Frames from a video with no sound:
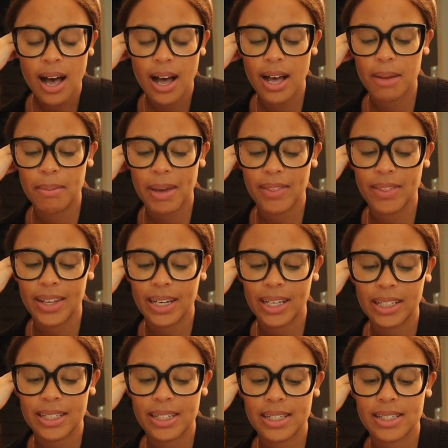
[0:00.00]
Um, and then
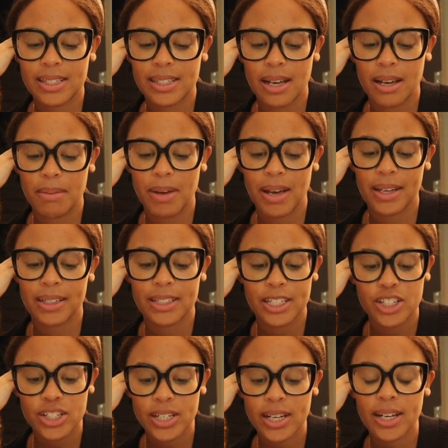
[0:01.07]
he did some
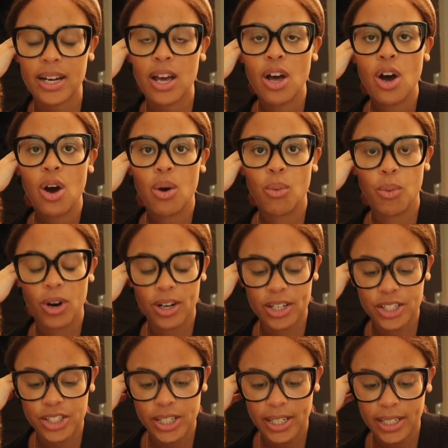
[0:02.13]
addition
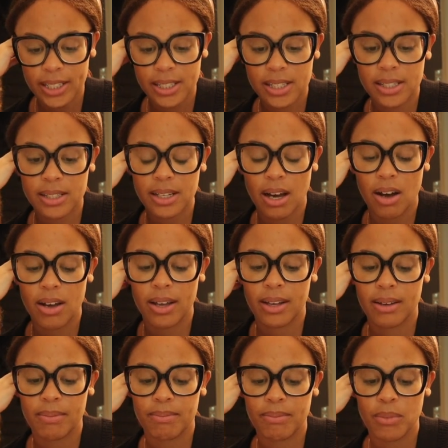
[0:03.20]
worksheets
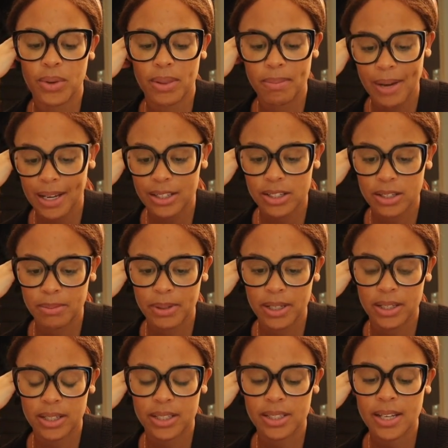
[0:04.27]
um, with master
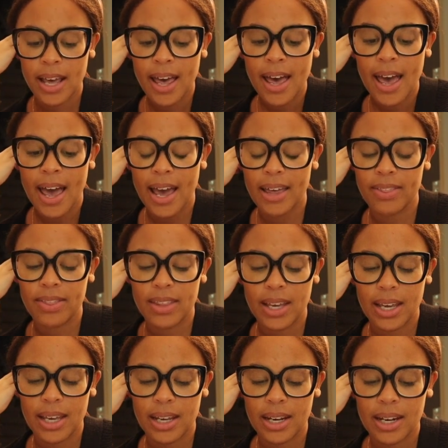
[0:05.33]
books and
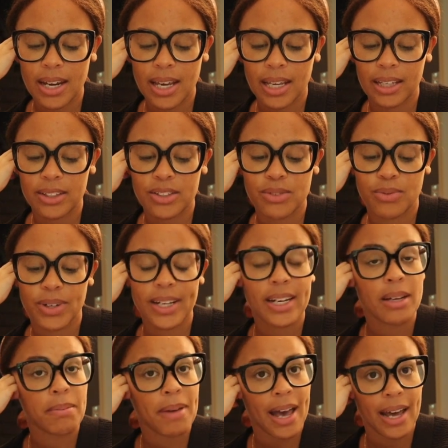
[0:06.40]
then he's
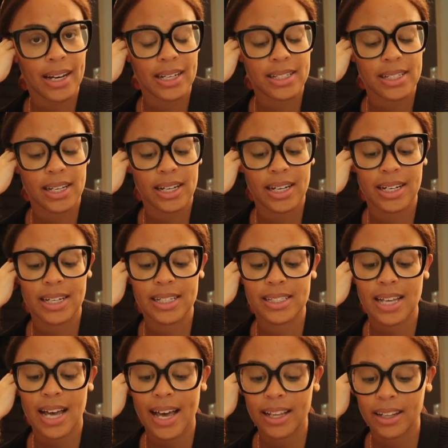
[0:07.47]
reading Paddington and he's
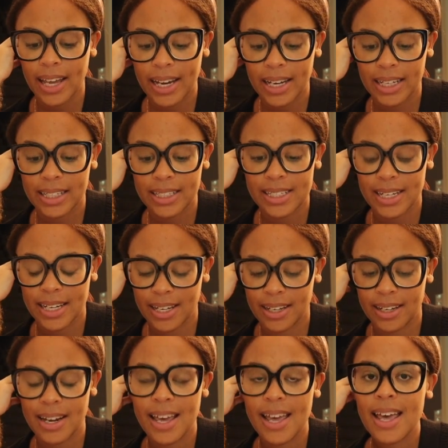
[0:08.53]
highlighting
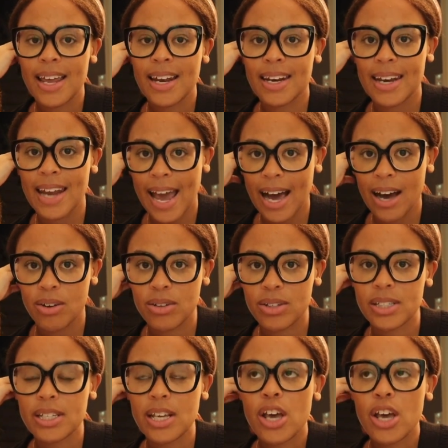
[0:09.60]
10 nouns.